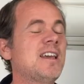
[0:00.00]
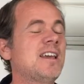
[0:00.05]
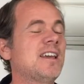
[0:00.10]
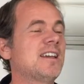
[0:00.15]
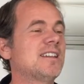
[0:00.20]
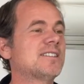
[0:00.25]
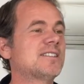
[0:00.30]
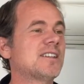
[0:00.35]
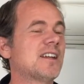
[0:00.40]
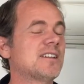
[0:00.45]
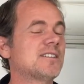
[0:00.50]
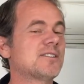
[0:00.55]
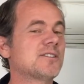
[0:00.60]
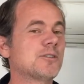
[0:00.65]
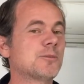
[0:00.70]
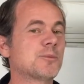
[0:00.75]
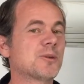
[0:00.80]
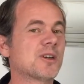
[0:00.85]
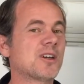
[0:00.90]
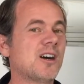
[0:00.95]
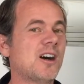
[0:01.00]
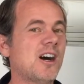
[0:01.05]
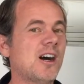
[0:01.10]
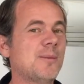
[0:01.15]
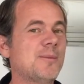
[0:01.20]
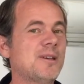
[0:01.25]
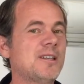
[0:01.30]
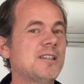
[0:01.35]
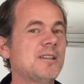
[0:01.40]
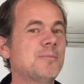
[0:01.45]
It's not super
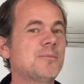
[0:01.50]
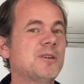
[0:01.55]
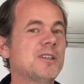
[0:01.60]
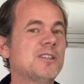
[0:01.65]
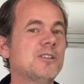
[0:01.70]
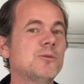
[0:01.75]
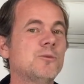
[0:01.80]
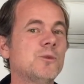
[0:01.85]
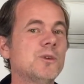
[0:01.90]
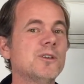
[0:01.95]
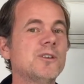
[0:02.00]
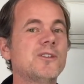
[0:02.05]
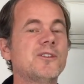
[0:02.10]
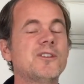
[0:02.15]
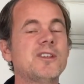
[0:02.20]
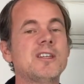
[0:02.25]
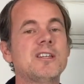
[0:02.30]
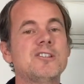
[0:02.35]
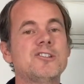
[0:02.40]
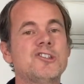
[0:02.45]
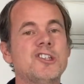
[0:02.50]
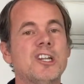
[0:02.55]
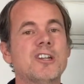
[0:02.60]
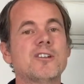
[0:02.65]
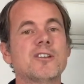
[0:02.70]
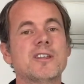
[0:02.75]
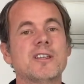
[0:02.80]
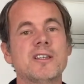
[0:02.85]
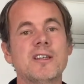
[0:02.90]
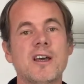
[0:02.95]
common, but you will see it
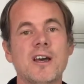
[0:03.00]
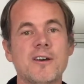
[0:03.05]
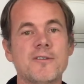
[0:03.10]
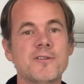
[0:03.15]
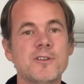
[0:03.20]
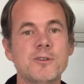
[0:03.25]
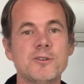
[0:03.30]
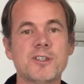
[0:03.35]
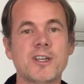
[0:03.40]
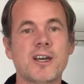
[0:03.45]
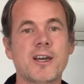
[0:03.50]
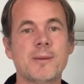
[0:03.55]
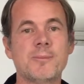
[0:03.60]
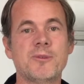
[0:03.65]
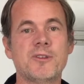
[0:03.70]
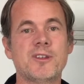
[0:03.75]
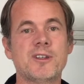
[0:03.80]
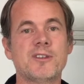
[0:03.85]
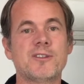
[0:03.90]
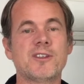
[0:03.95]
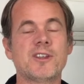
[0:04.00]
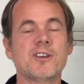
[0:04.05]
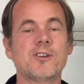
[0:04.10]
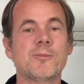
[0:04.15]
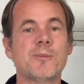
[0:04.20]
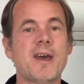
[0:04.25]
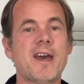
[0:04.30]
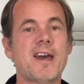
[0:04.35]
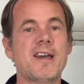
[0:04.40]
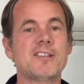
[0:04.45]
generally a few times in a single
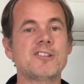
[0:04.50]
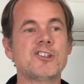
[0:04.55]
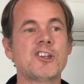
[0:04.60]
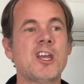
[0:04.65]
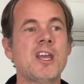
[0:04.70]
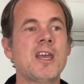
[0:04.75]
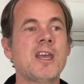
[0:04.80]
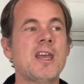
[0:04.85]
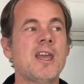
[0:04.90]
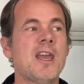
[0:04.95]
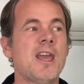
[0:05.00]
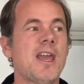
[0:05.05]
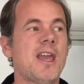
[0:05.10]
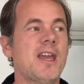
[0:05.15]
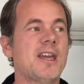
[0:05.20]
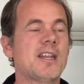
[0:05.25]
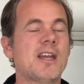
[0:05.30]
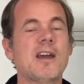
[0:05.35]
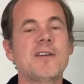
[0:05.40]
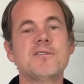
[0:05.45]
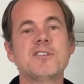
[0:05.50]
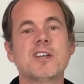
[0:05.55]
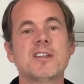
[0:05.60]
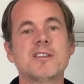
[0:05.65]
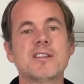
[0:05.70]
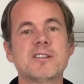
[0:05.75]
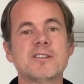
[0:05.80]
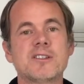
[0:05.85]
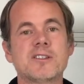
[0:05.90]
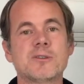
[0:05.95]
match. And I've done
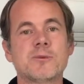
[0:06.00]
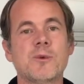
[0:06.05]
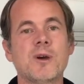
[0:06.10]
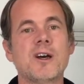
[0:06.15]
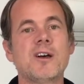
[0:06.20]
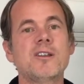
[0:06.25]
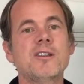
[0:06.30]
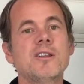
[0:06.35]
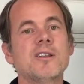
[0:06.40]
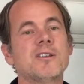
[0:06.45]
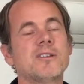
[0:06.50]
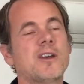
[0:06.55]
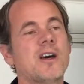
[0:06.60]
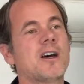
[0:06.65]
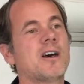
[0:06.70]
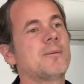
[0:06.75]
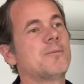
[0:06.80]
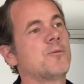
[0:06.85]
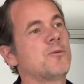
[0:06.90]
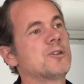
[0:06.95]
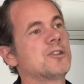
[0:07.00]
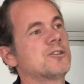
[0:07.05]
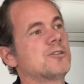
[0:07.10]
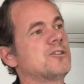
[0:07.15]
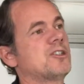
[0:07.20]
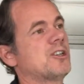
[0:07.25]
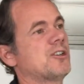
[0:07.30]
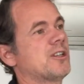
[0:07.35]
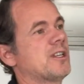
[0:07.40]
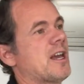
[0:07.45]
this as well. When you're
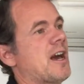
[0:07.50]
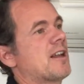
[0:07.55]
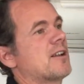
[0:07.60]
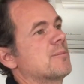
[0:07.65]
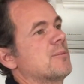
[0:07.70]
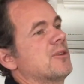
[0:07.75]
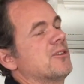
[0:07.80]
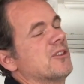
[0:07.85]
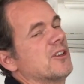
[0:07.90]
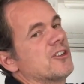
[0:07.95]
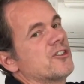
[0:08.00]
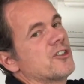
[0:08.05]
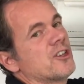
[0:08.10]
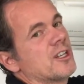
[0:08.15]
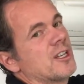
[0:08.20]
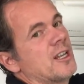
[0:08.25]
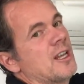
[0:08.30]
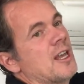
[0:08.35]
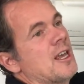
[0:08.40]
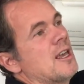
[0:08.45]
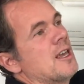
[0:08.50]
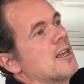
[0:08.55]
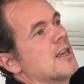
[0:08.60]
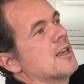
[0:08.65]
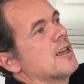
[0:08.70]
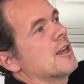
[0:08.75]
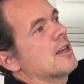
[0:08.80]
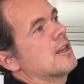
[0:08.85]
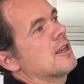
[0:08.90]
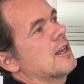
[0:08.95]
generally out of position,
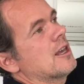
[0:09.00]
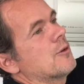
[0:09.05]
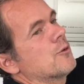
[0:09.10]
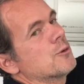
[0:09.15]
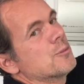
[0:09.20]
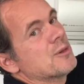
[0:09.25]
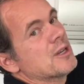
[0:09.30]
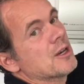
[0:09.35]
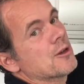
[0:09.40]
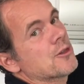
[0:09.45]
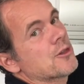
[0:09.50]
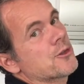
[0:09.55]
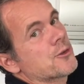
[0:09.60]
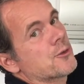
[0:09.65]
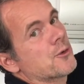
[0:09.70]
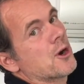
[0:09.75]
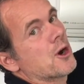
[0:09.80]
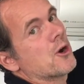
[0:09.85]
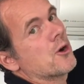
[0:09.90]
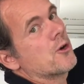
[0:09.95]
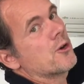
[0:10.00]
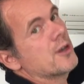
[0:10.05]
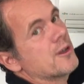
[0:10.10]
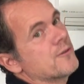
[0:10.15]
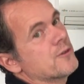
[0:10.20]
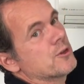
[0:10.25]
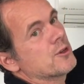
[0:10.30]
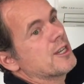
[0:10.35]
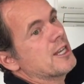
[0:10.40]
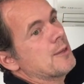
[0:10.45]
it would be a throw
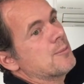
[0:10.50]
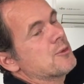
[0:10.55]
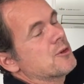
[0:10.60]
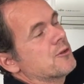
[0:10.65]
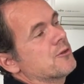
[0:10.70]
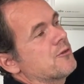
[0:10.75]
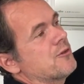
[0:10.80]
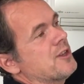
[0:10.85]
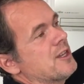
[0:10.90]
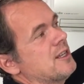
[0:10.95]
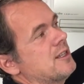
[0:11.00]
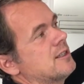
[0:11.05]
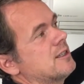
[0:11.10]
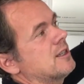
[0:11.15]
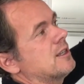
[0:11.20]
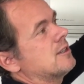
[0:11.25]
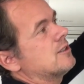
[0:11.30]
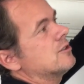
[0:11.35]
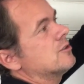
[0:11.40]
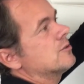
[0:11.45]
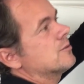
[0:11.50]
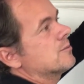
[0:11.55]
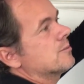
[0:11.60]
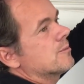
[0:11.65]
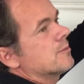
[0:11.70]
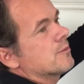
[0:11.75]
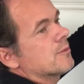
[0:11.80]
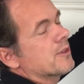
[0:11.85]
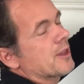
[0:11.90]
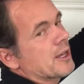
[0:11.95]
if you keep your feet and you
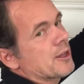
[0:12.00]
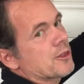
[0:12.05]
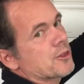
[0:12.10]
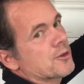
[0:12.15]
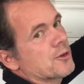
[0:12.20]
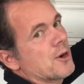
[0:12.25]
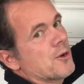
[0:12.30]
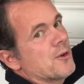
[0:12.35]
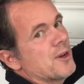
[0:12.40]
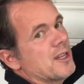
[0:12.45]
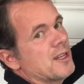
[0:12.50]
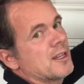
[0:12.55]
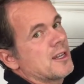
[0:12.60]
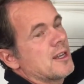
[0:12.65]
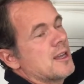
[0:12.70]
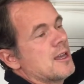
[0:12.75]
throw it.